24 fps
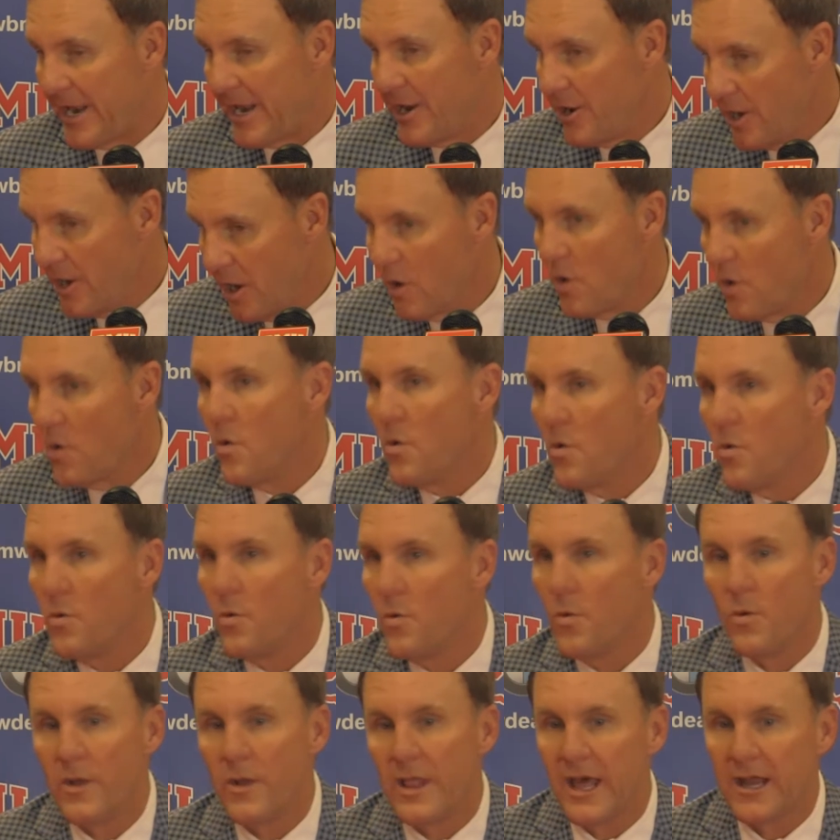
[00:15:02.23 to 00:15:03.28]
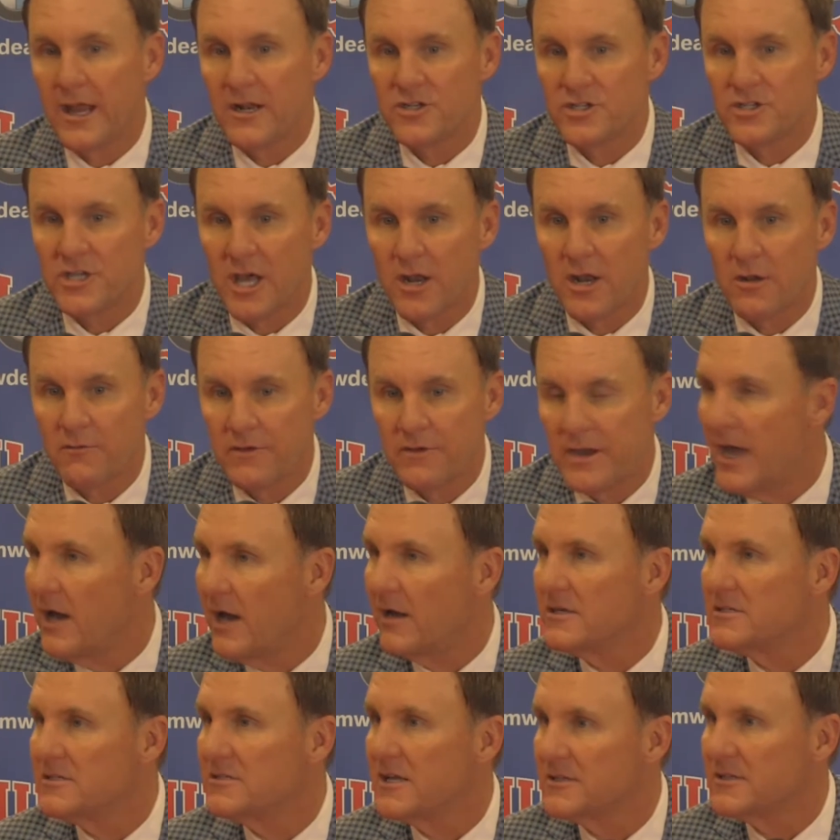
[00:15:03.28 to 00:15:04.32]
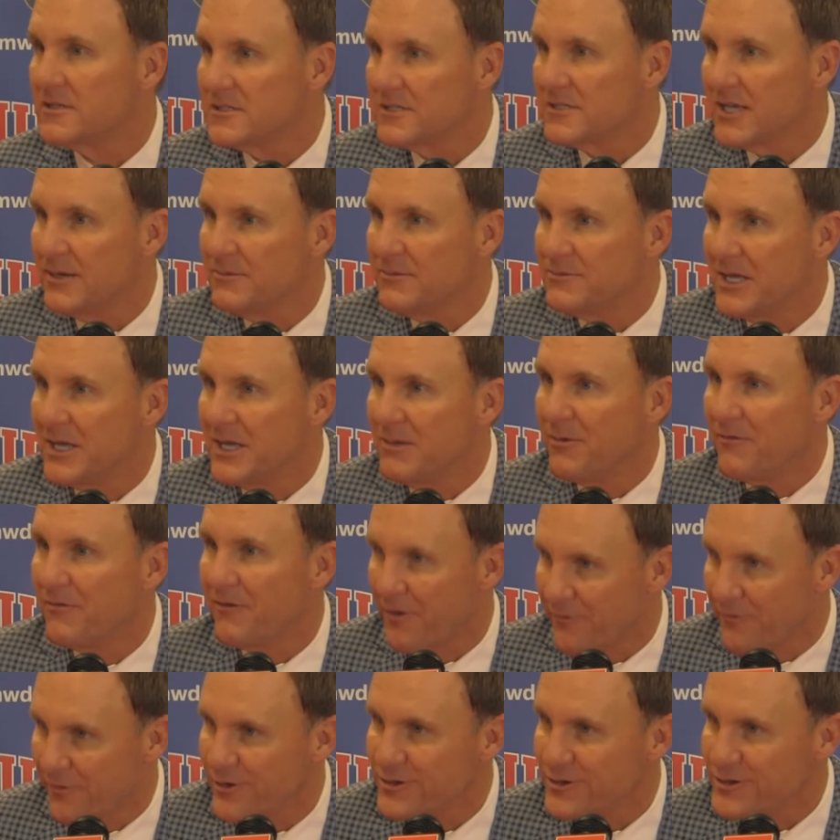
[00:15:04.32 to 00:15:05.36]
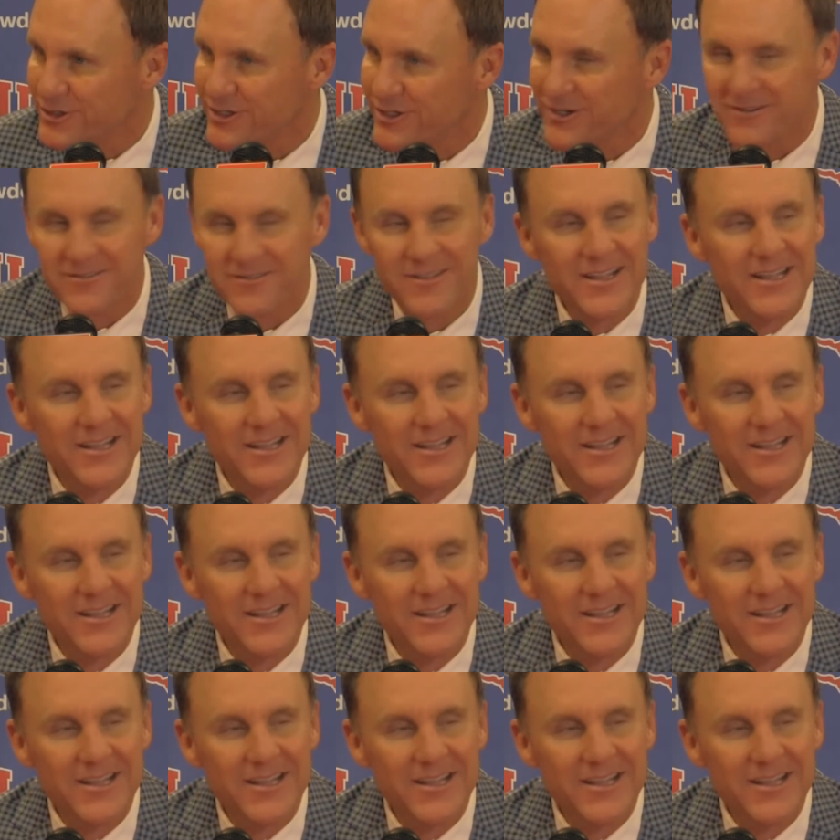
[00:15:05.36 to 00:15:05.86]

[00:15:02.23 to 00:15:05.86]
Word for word: know without a shadow of a doubt it's not the same team of our first year.